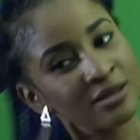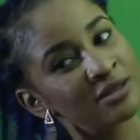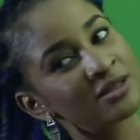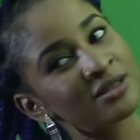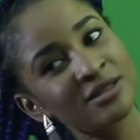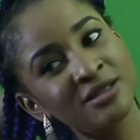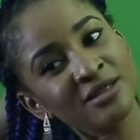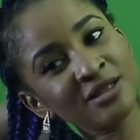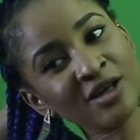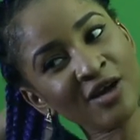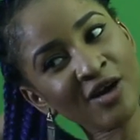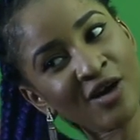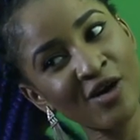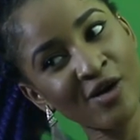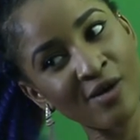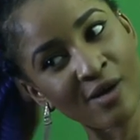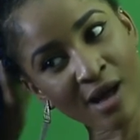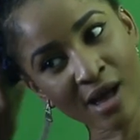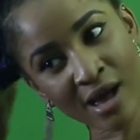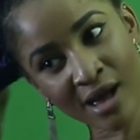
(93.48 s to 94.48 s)

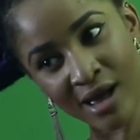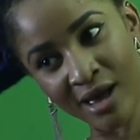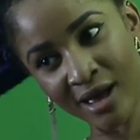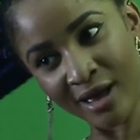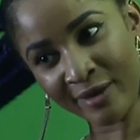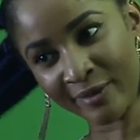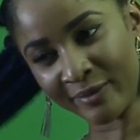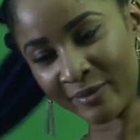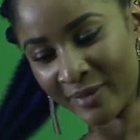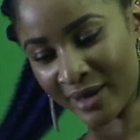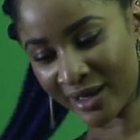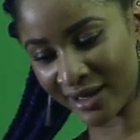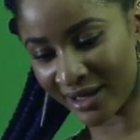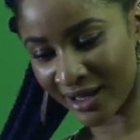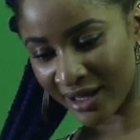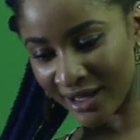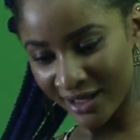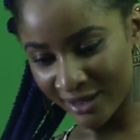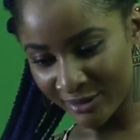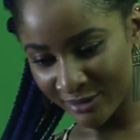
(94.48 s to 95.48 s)
So, my
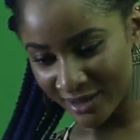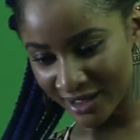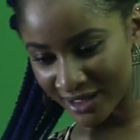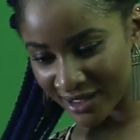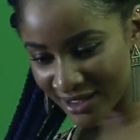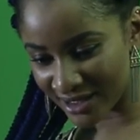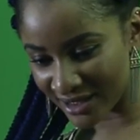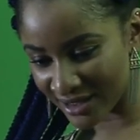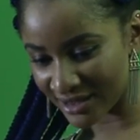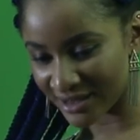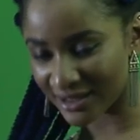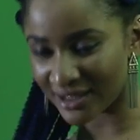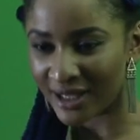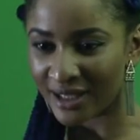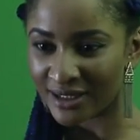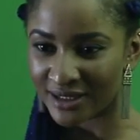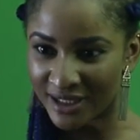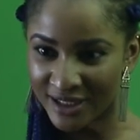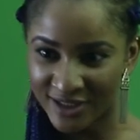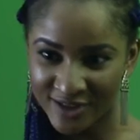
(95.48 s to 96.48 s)
name is
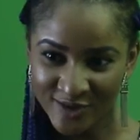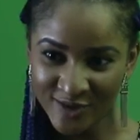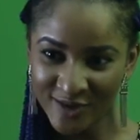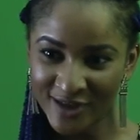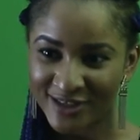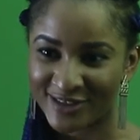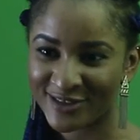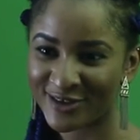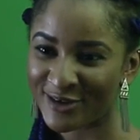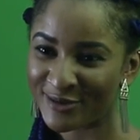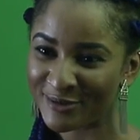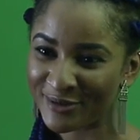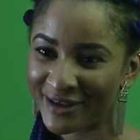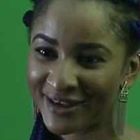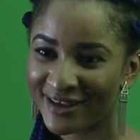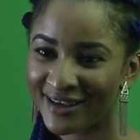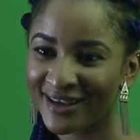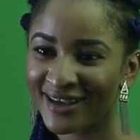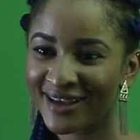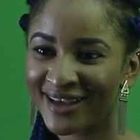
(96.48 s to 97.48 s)
Adesua
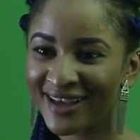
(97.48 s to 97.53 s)
Etomi.